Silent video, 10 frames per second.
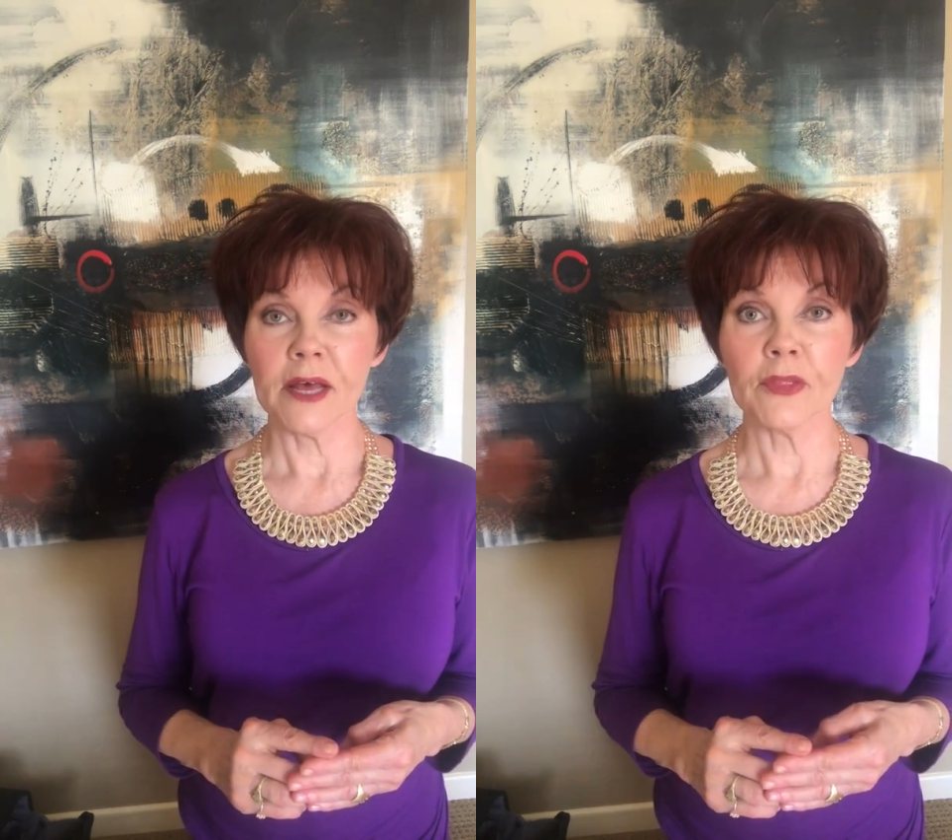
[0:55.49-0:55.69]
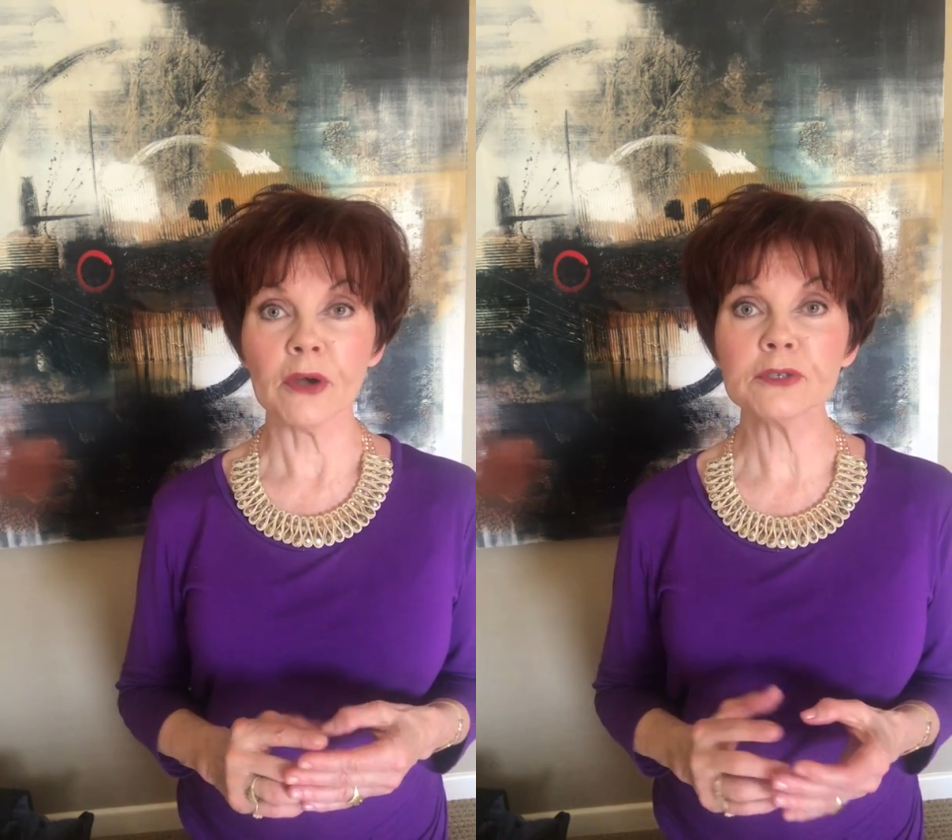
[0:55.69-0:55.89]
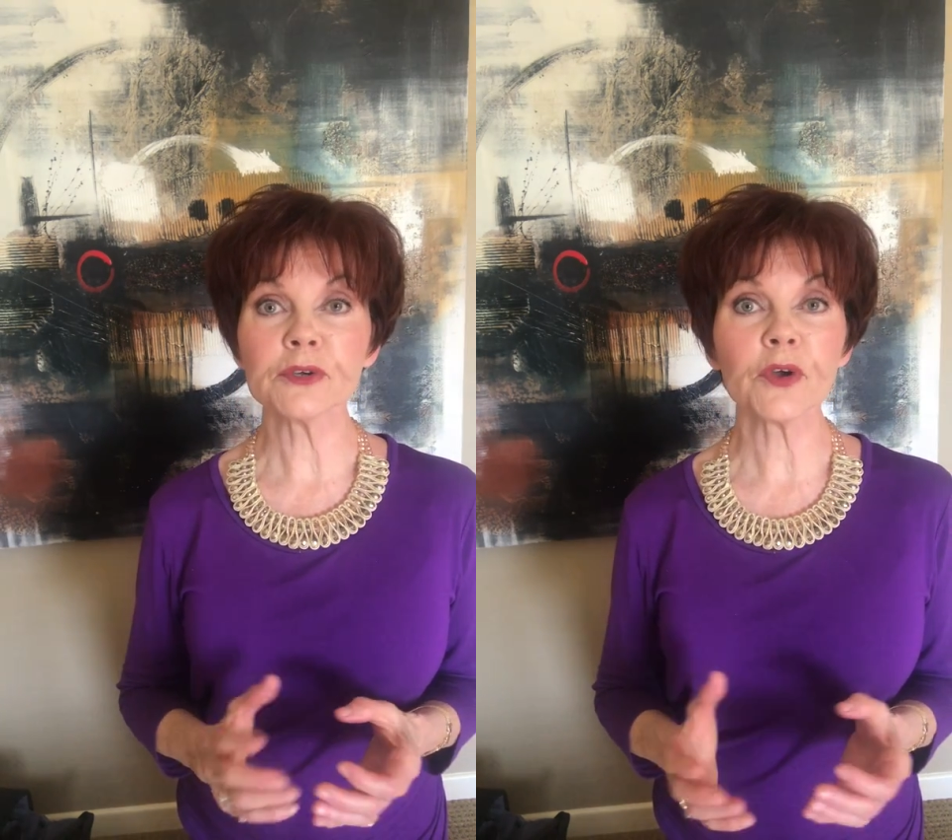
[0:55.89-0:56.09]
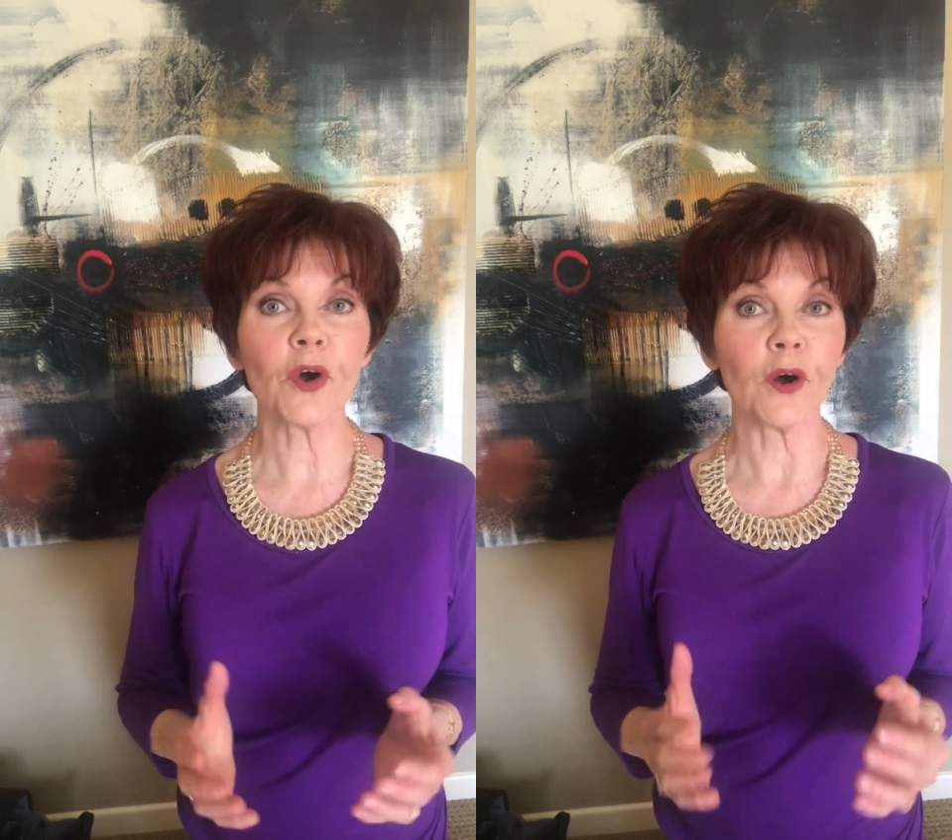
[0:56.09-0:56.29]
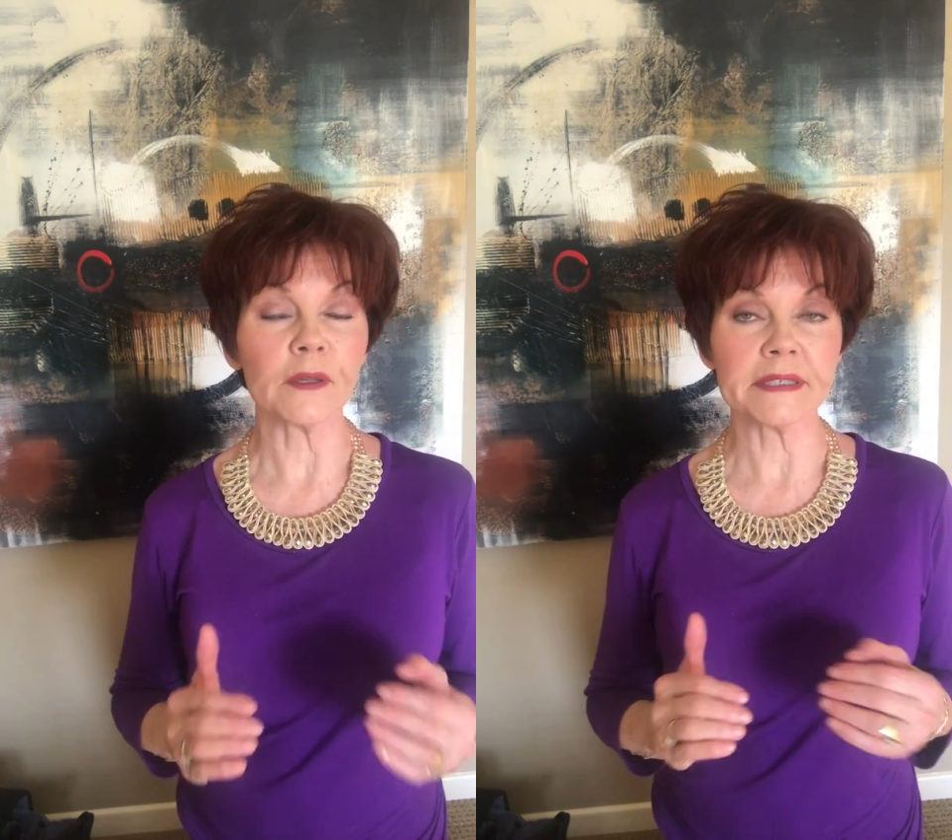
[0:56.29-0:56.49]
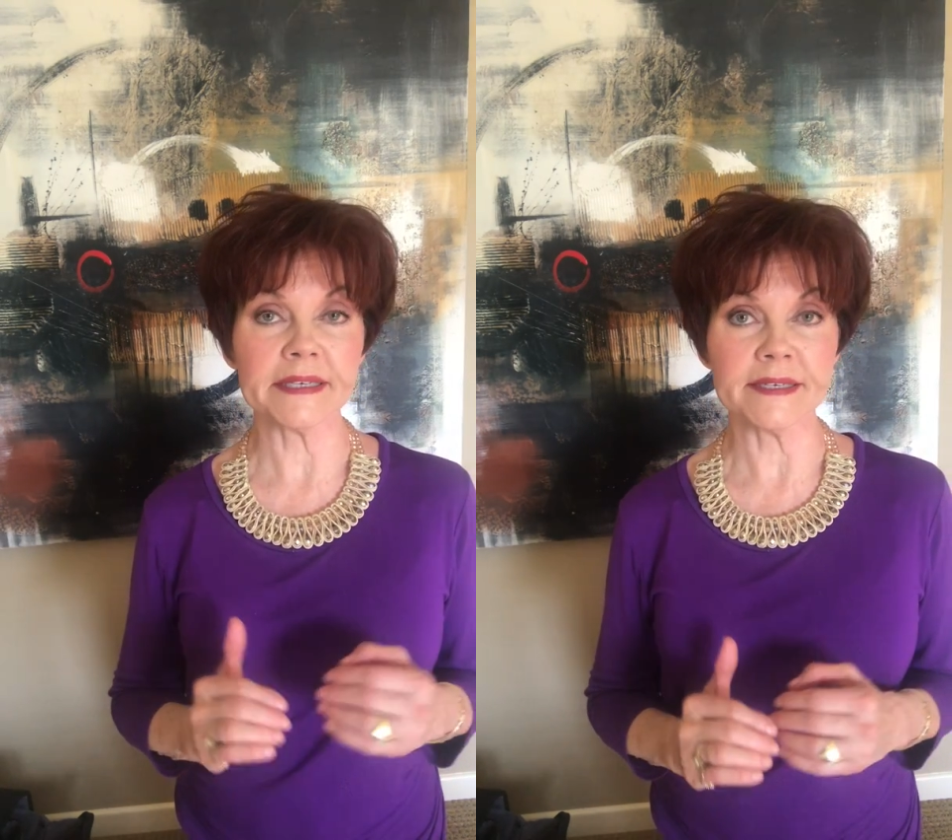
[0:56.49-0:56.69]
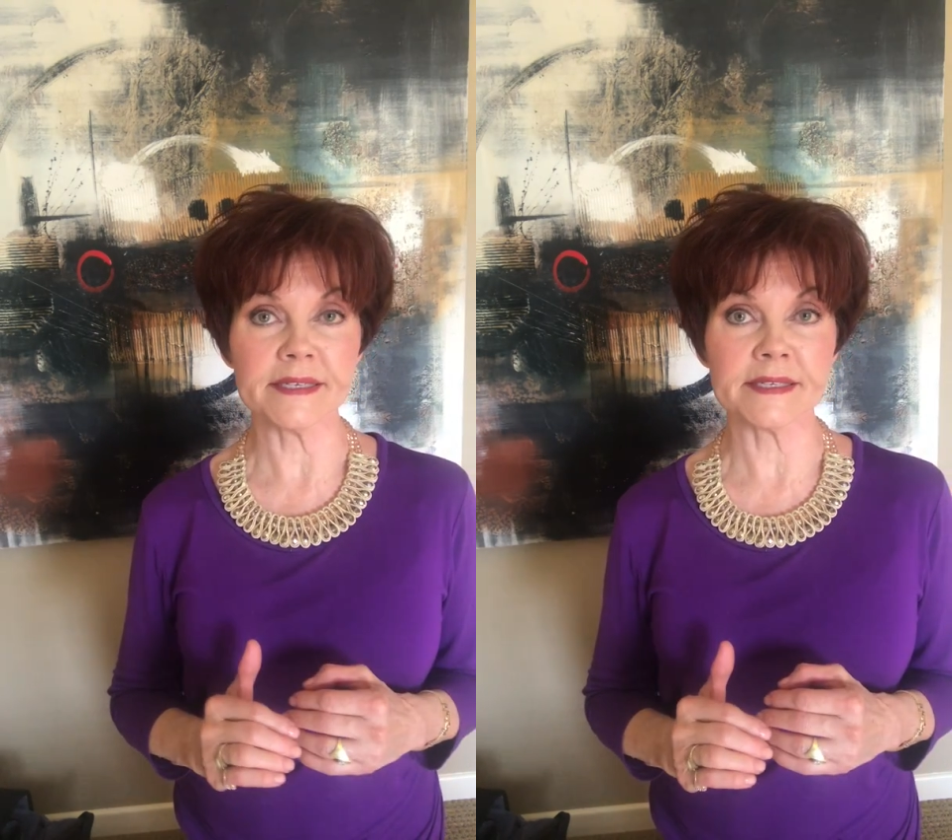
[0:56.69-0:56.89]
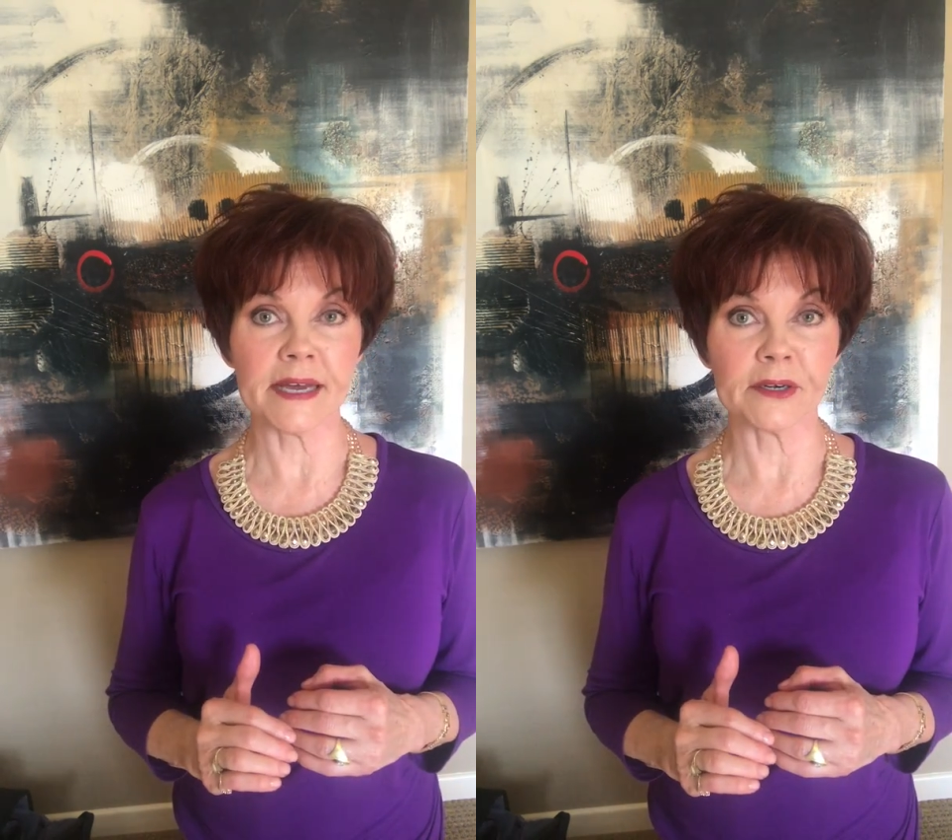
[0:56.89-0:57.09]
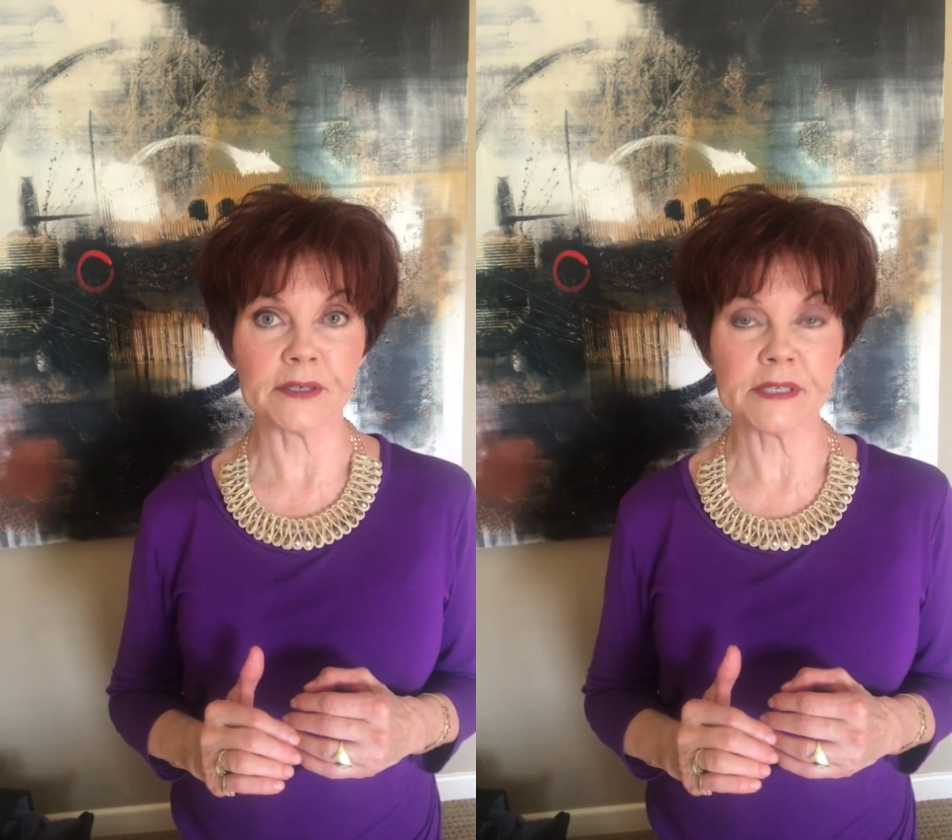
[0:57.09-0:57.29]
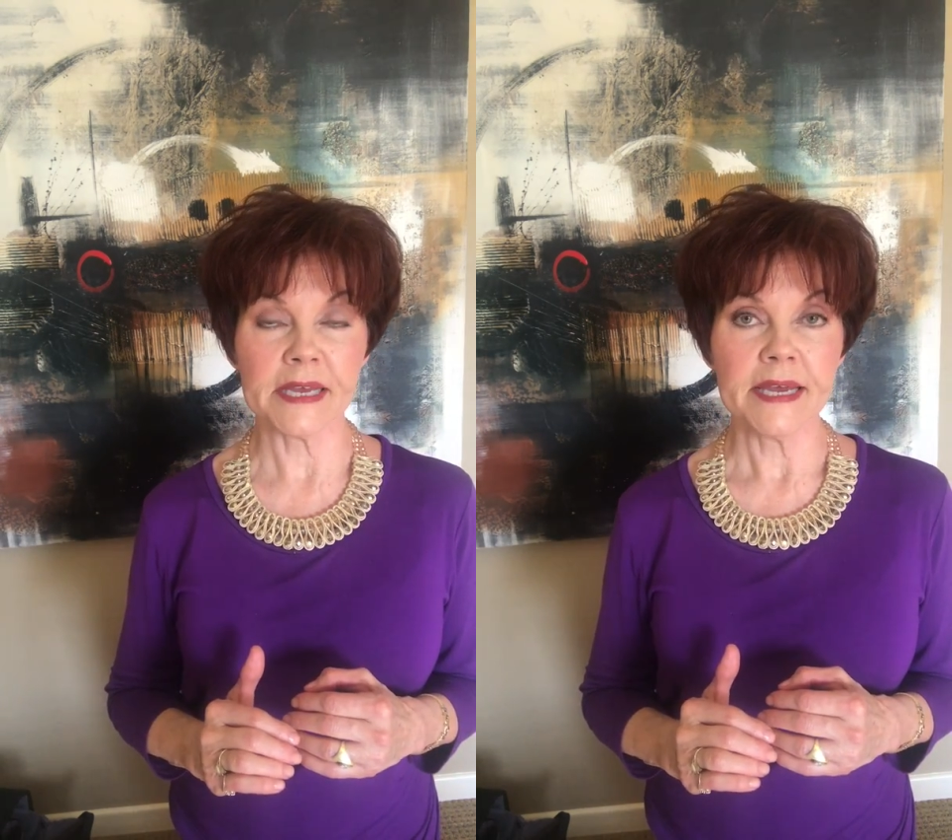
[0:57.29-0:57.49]
Those are called
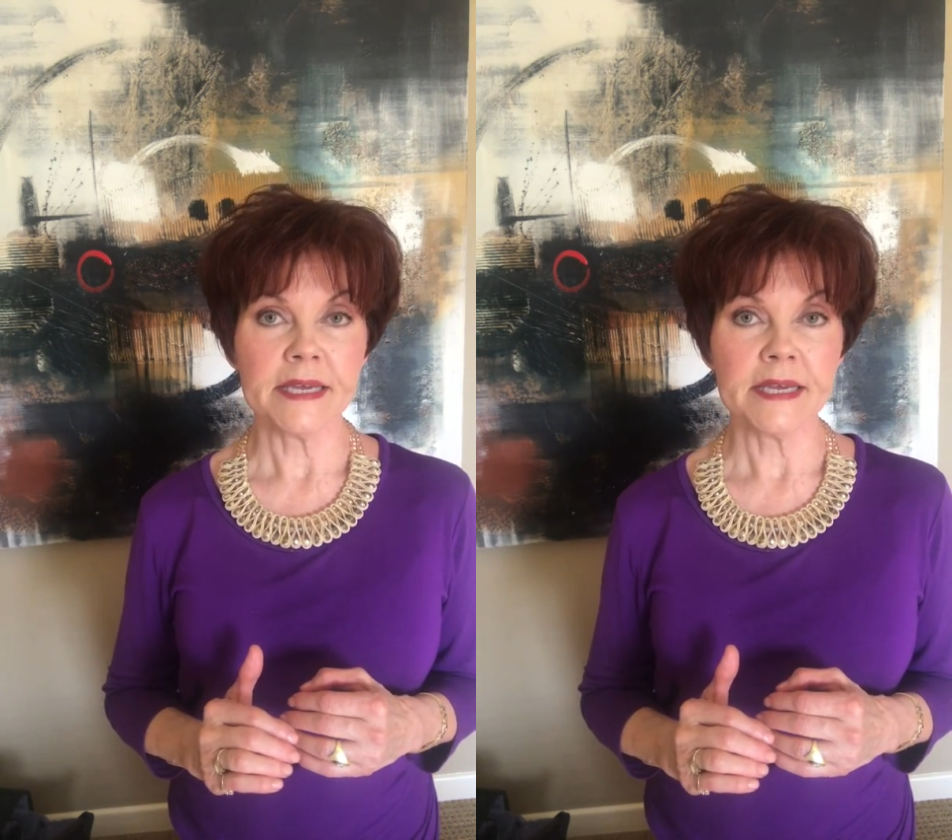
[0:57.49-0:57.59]
insiders.